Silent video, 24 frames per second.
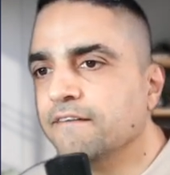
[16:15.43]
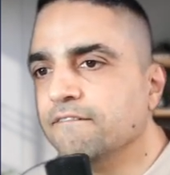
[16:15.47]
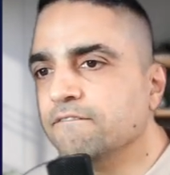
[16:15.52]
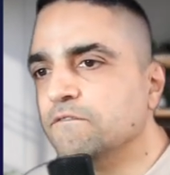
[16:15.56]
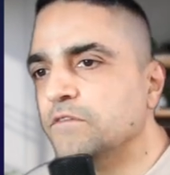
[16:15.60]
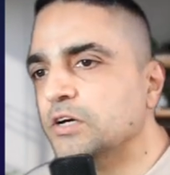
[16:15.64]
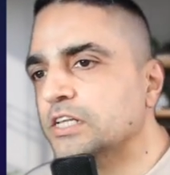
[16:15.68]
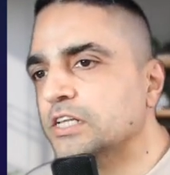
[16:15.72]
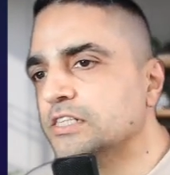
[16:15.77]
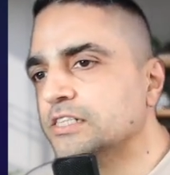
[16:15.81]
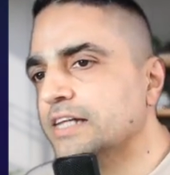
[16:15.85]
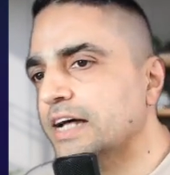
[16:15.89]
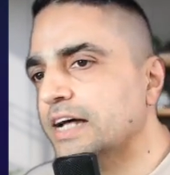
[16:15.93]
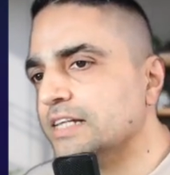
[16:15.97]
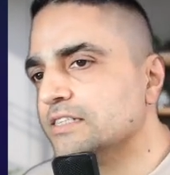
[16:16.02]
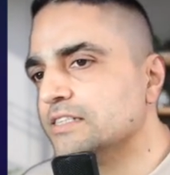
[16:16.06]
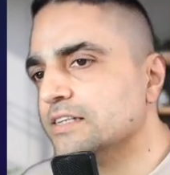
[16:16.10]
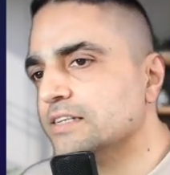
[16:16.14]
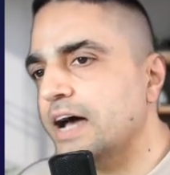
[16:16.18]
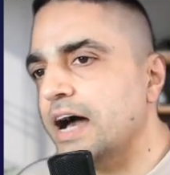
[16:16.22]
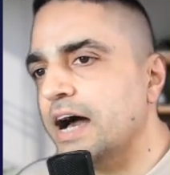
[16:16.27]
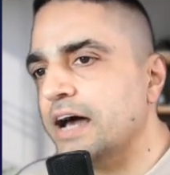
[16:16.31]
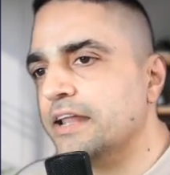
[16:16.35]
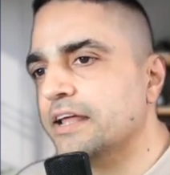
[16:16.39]
whether that's
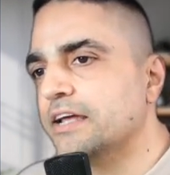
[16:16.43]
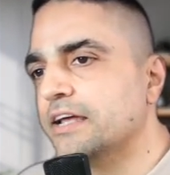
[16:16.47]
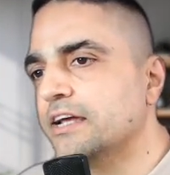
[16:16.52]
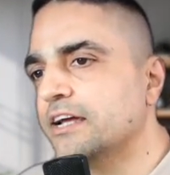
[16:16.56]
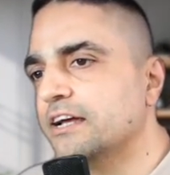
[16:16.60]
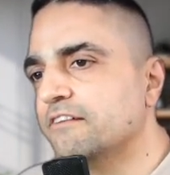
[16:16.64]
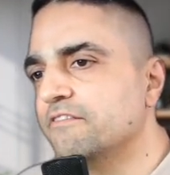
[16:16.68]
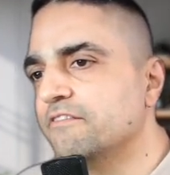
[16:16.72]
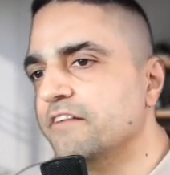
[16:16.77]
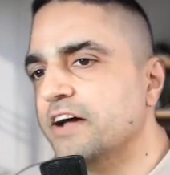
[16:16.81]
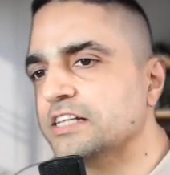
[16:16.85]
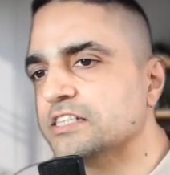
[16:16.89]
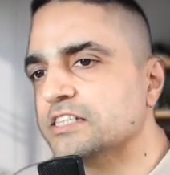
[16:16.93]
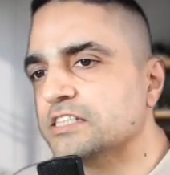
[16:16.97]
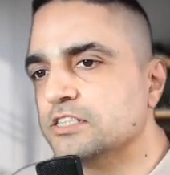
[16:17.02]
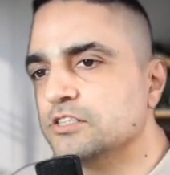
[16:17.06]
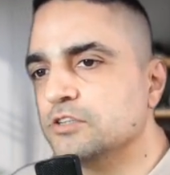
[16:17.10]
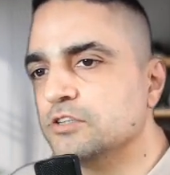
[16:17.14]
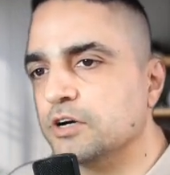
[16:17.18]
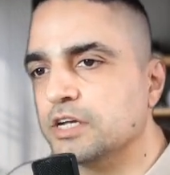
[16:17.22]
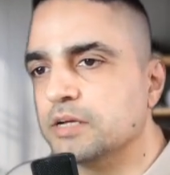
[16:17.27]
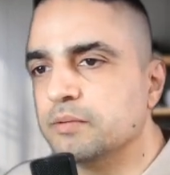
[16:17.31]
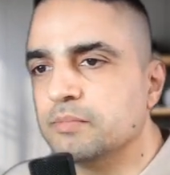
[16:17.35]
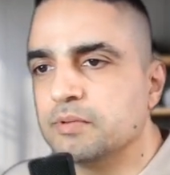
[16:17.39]
adding advanced
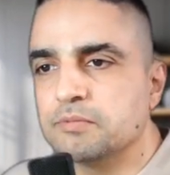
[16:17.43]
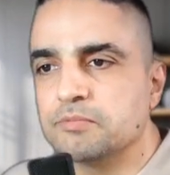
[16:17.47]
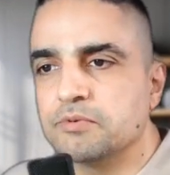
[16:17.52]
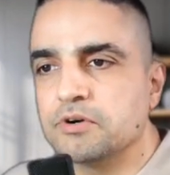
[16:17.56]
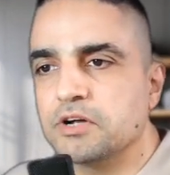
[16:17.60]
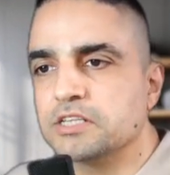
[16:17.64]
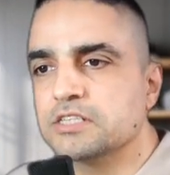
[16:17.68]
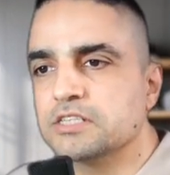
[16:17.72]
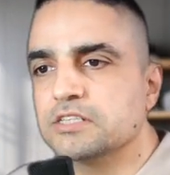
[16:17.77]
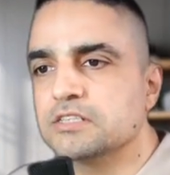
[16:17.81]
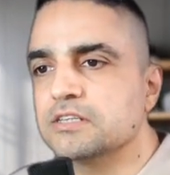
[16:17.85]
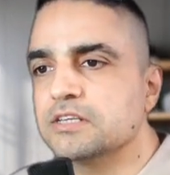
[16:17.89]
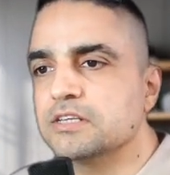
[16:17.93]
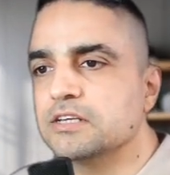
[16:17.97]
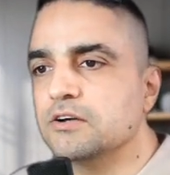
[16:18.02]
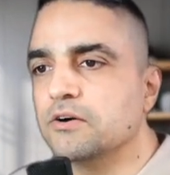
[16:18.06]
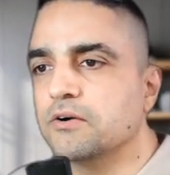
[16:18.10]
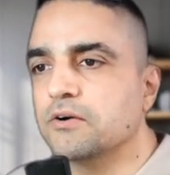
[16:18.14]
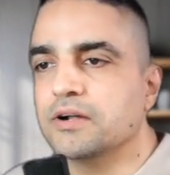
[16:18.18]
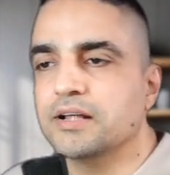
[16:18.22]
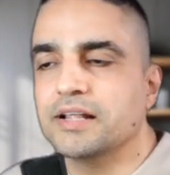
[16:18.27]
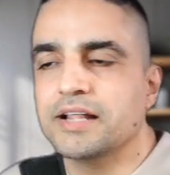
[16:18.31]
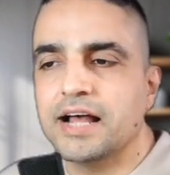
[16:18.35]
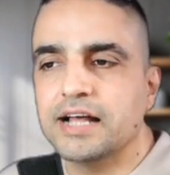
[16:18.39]
document processing
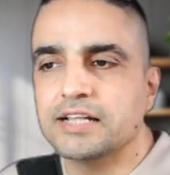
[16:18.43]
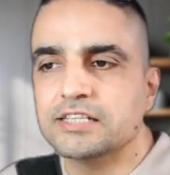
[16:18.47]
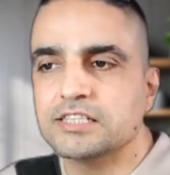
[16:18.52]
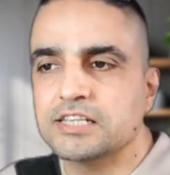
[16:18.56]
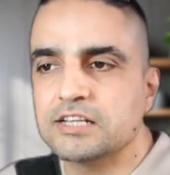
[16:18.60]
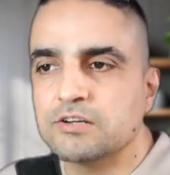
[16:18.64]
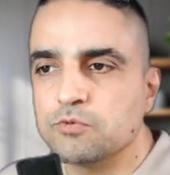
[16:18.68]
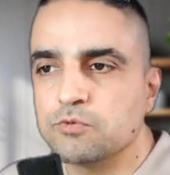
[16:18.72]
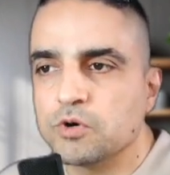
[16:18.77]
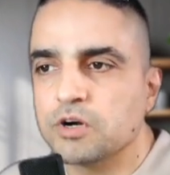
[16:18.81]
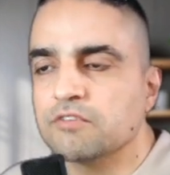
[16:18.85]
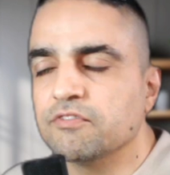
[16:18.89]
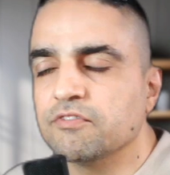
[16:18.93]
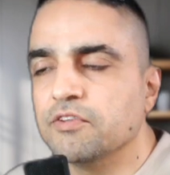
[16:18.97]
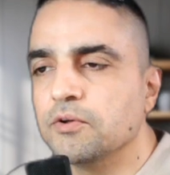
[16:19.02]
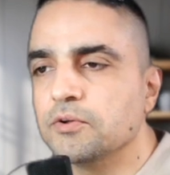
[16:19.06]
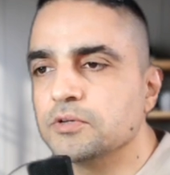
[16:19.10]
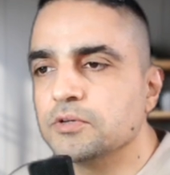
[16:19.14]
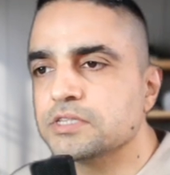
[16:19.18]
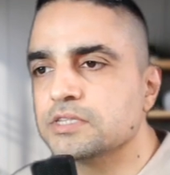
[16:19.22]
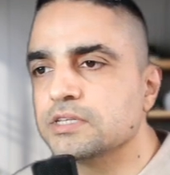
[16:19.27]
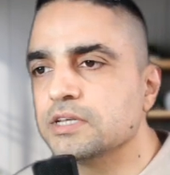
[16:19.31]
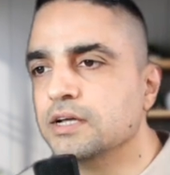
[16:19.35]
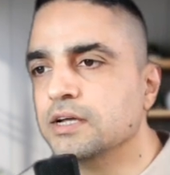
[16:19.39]
or enhancing
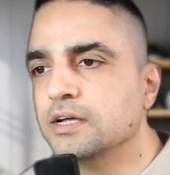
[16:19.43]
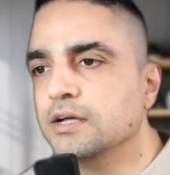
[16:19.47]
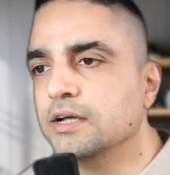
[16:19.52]
workflows.